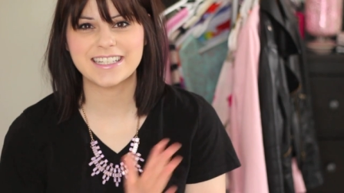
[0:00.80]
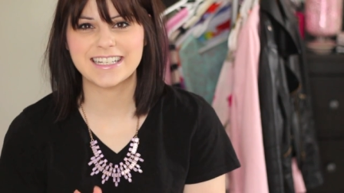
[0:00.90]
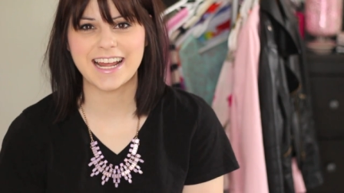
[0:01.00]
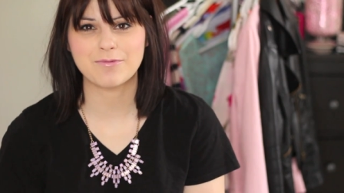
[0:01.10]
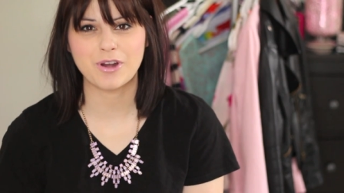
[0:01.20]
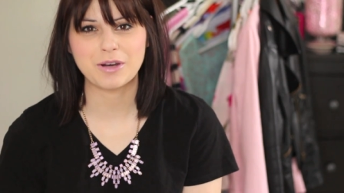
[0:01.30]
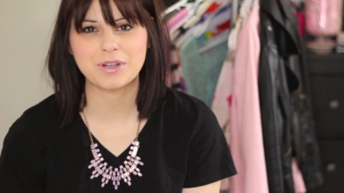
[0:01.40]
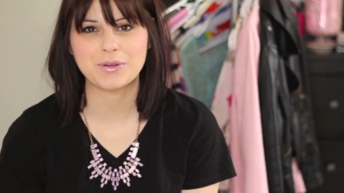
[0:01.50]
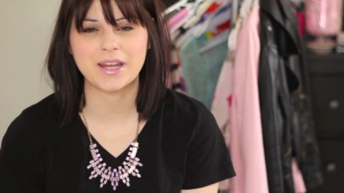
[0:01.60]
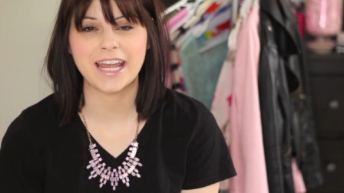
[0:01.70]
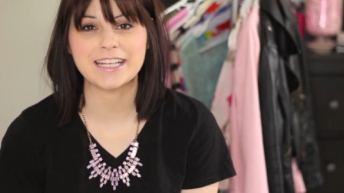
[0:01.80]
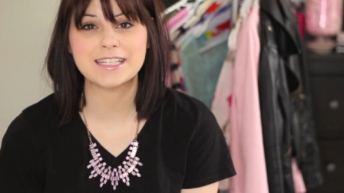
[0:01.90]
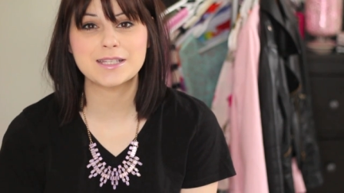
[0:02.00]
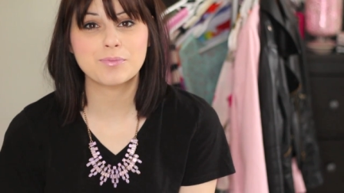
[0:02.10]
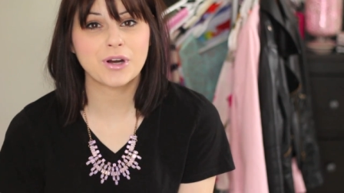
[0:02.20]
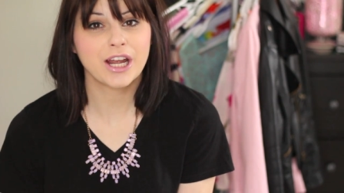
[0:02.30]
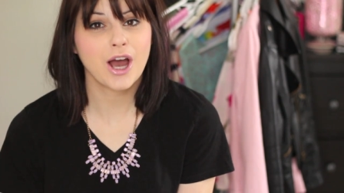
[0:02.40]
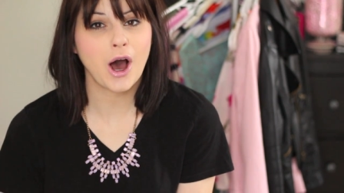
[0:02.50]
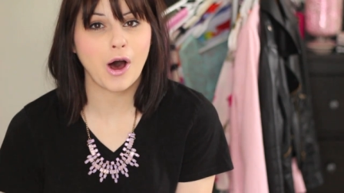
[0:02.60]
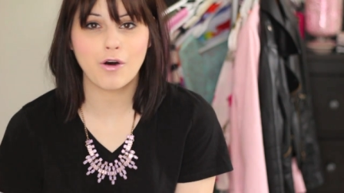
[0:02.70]
today I'm going to be doing a
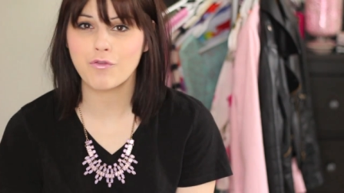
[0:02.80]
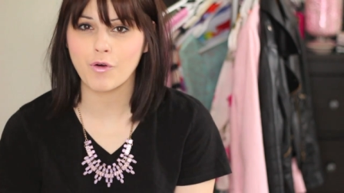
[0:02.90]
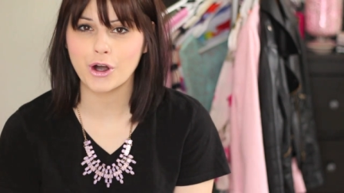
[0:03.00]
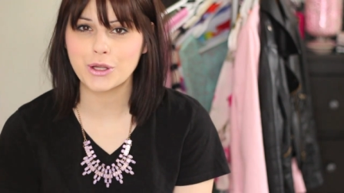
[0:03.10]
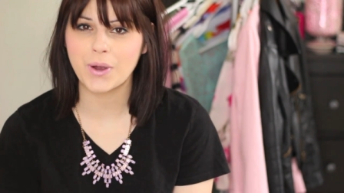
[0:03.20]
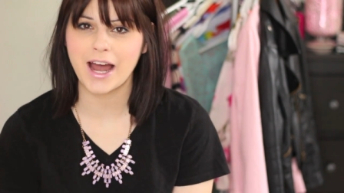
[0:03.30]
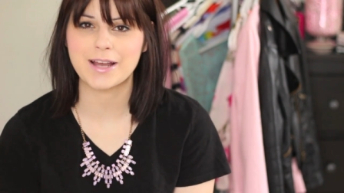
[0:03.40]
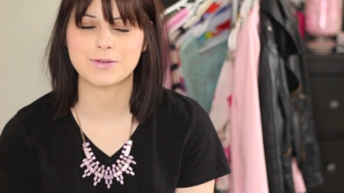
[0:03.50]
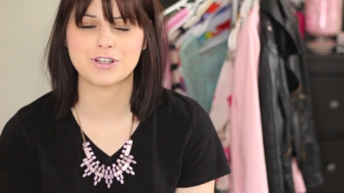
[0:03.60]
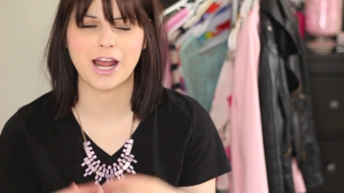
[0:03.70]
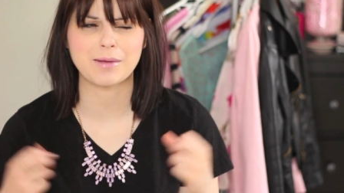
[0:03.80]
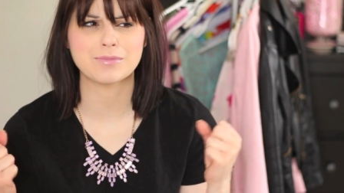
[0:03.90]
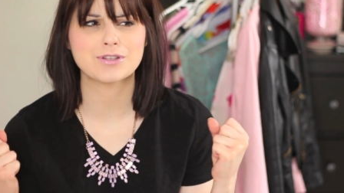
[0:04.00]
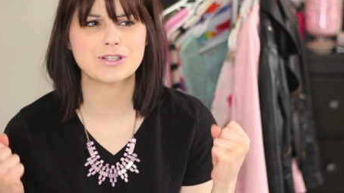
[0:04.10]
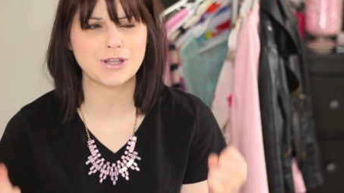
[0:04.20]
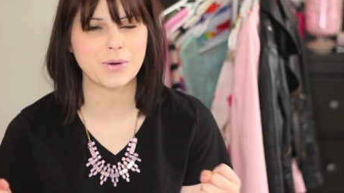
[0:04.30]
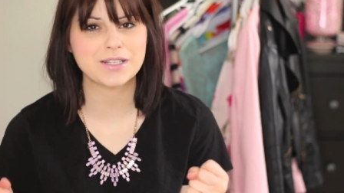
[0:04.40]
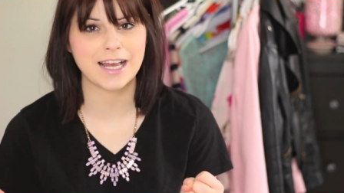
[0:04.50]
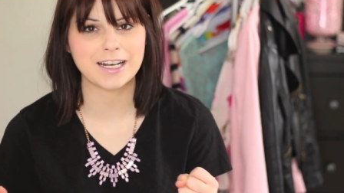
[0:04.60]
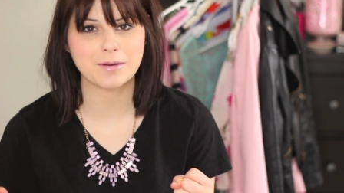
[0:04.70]
spring haul for you guys, which I'm so
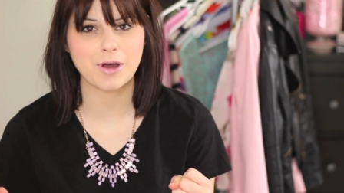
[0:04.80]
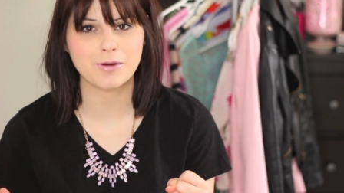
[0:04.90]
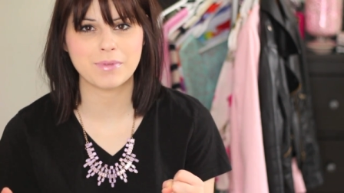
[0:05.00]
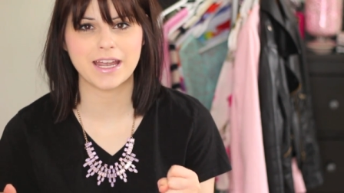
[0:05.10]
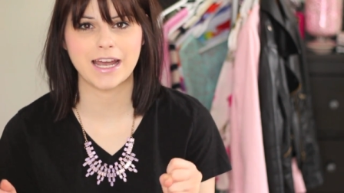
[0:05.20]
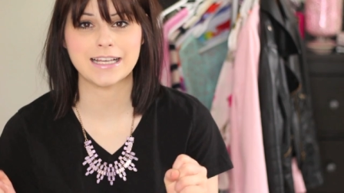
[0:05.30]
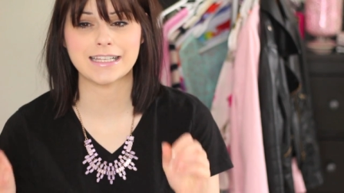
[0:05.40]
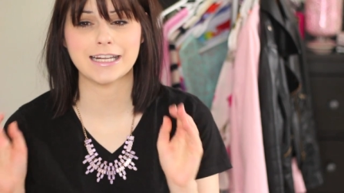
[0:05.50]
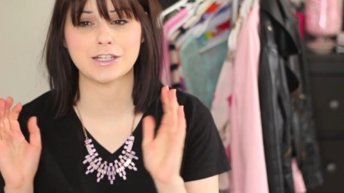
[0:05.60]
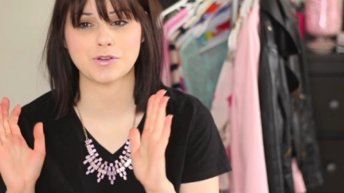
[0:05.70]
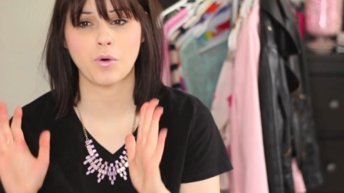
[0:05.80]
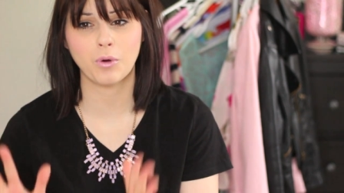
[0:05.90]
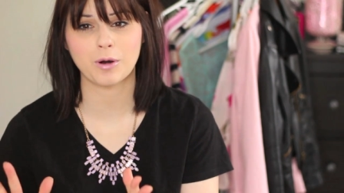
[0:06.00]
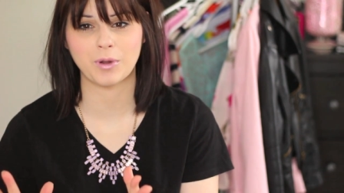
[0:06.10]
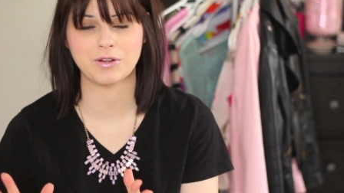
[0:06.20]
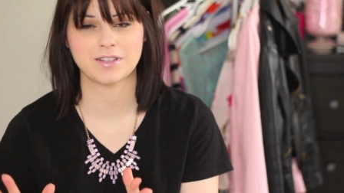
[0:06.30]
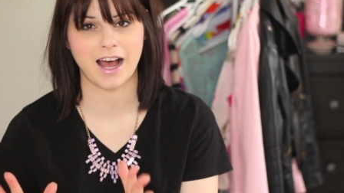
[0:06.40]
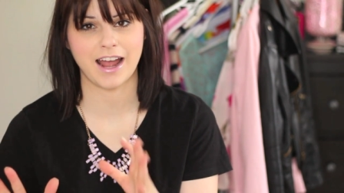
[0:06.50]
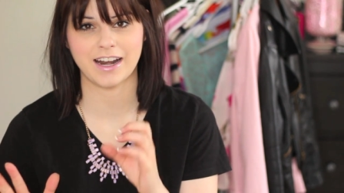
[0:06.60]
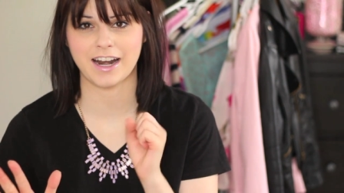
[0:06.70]
excited about because it is horrible
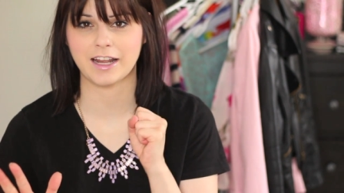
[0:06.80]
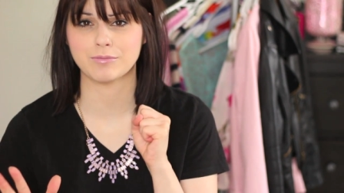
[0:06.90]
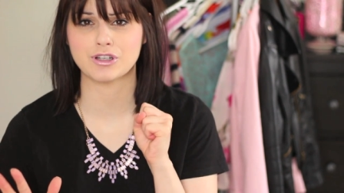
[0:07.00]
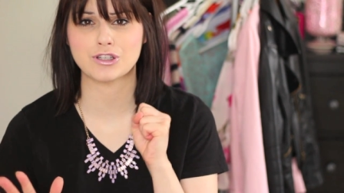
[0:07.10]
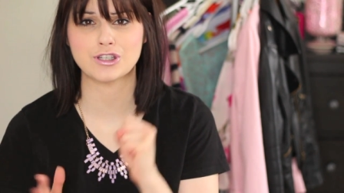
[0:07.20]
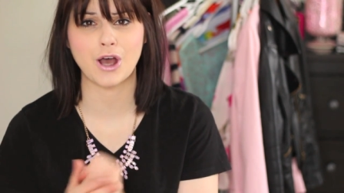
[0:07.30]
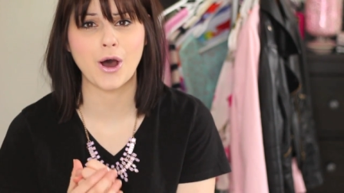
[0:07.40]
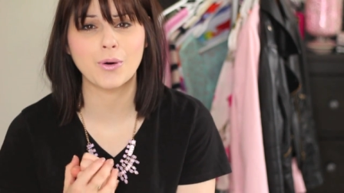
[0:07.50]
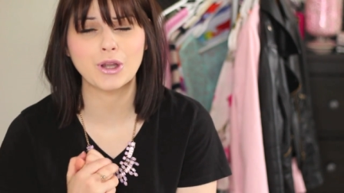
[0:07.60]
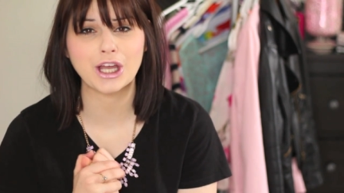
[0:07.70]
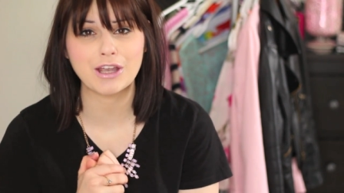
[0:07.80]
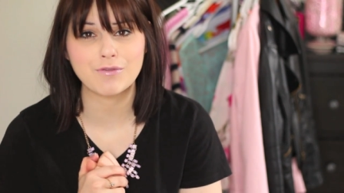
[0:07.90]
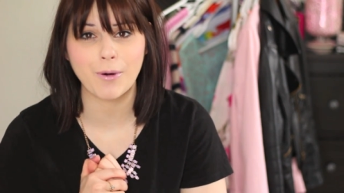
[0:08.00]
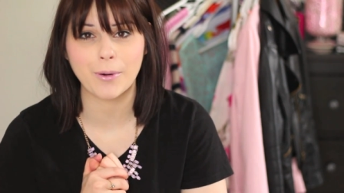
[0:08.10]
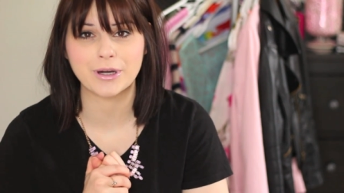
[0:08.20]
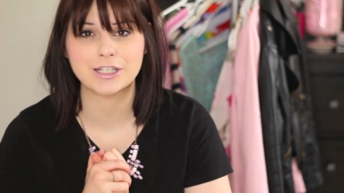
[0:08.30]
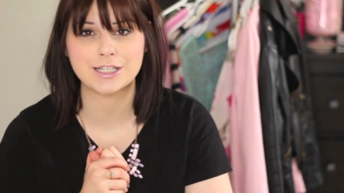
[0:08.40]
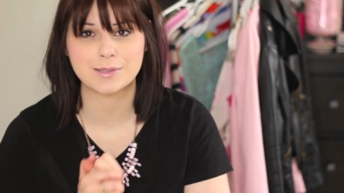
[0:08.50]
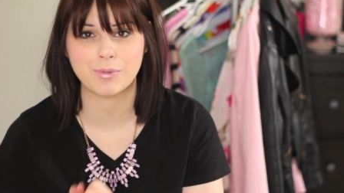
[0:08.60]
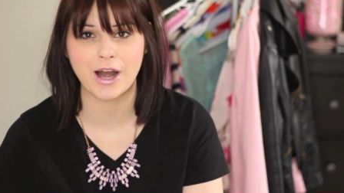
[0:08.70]
outside and I'm just so looking forward to
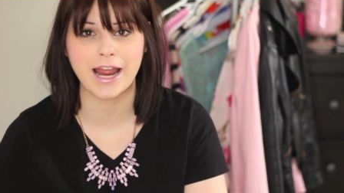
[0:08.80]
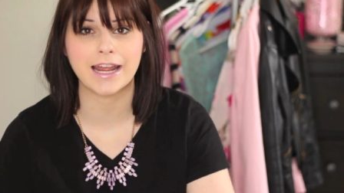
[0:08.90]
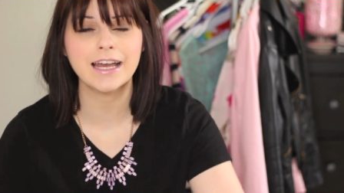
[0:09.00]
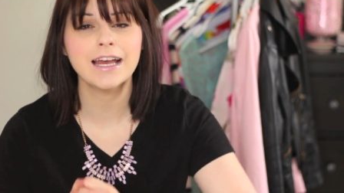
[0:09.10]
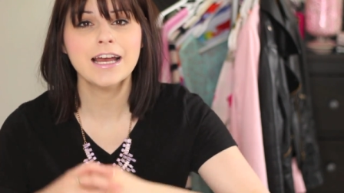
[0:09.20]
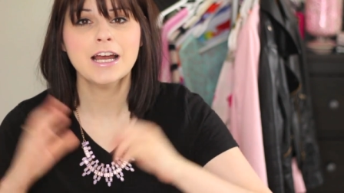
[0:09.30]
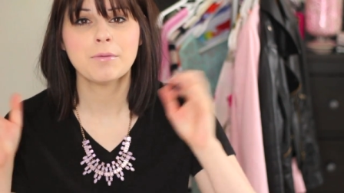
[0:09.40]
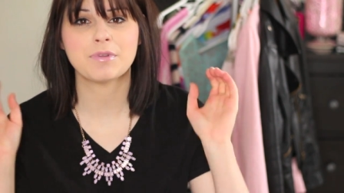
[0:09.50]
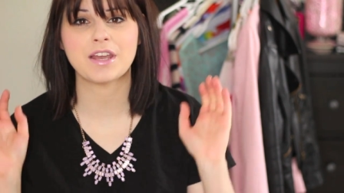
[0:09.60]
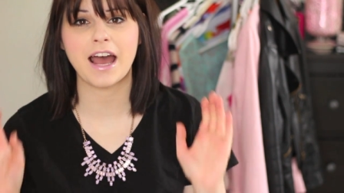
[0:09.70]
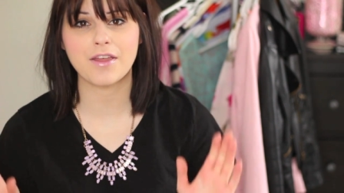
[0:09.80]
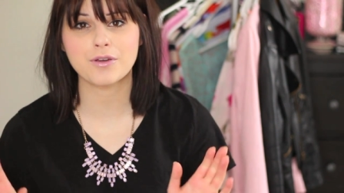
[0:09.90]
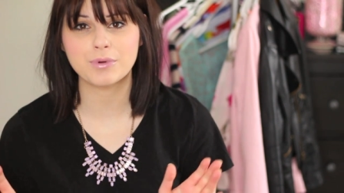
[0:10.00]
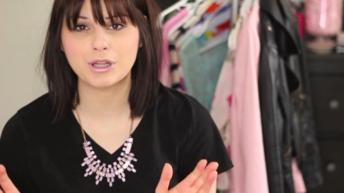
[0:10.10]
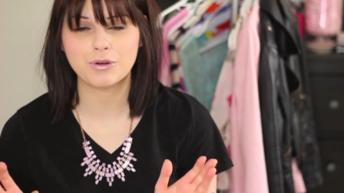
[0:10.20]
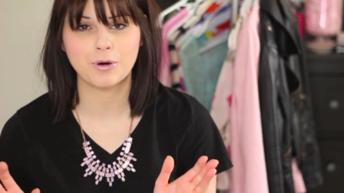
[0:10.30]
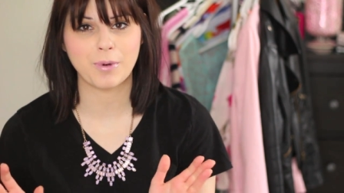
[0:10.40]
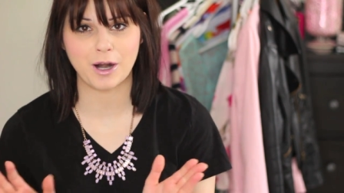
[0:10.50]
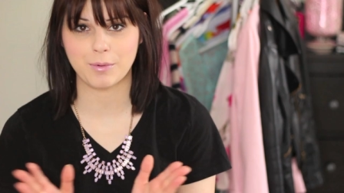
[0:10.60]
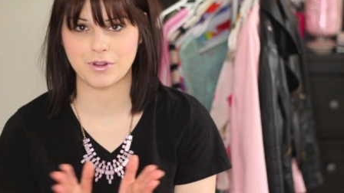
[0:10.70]
spring. But the other really cool
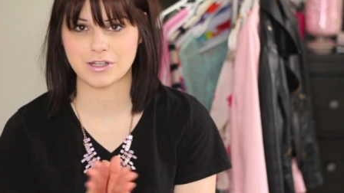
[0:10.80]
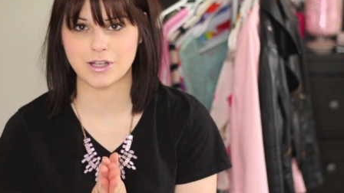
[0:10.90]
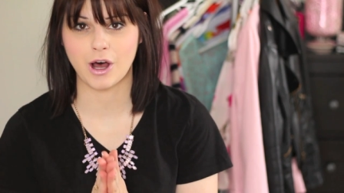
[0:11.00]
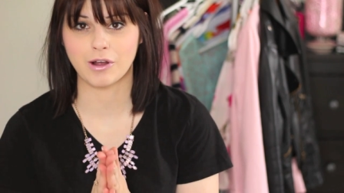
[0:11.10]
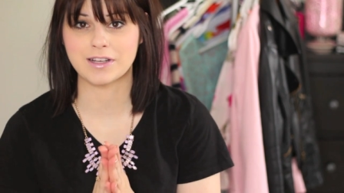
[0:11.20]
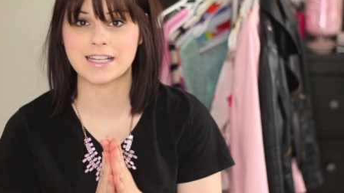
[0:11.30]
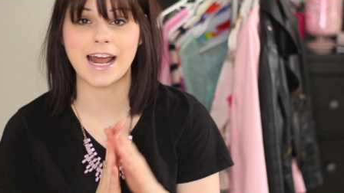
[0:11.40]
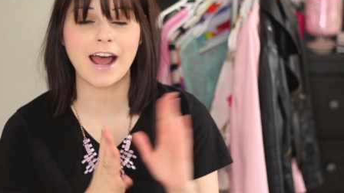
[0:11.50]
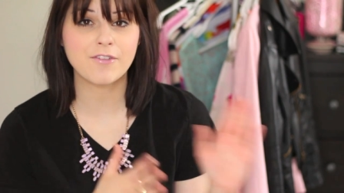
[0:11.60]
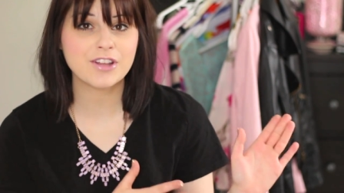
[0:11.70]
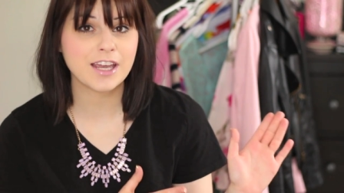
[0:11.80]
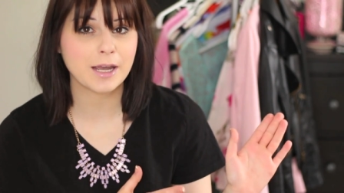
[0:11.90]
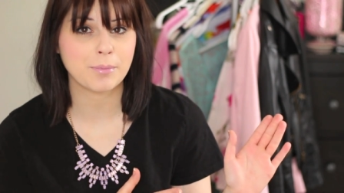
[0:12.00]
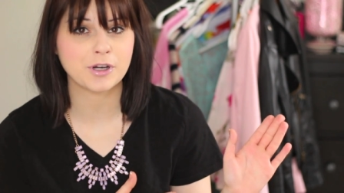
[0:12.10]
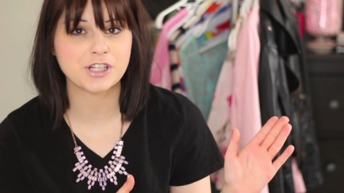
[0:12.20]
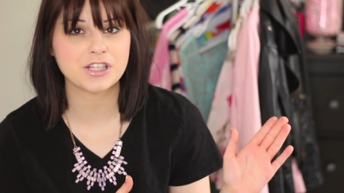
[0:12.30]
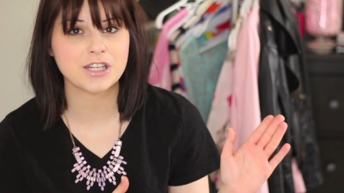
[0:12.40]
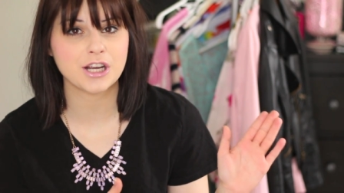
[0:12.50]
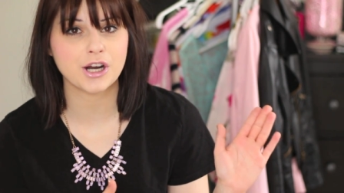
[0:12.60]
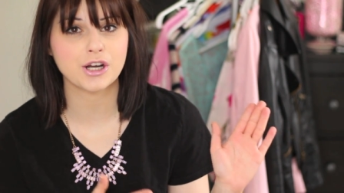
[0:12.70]
part about this haul is that everything I
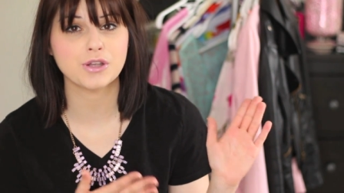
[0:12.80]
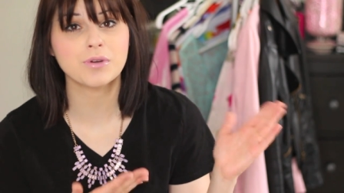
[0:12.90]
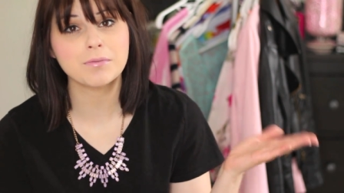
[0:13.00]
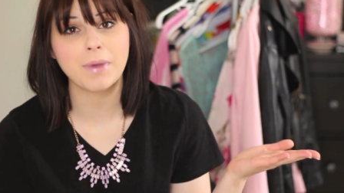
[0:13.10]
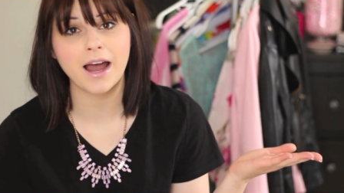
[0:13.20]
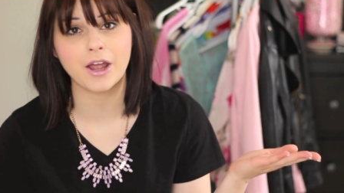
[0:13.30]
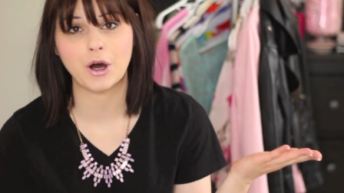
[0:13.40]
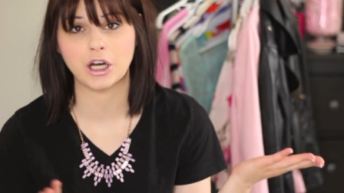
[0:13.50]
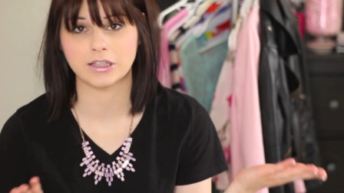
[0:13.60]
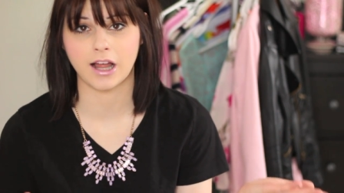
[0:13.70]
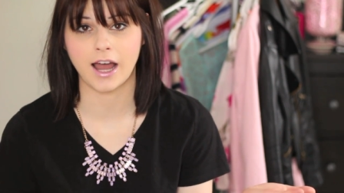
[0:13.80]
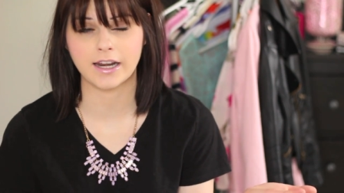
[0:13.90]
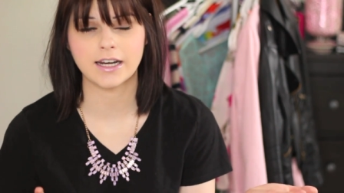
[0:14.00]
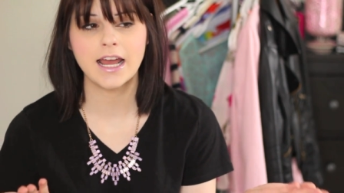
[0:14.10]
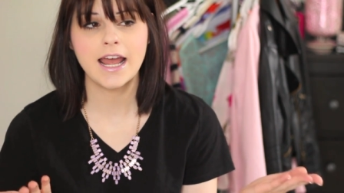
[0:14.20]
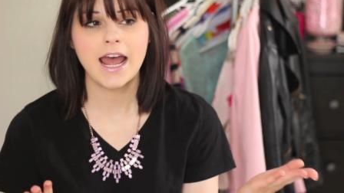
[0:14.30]
purchased here you can buy online.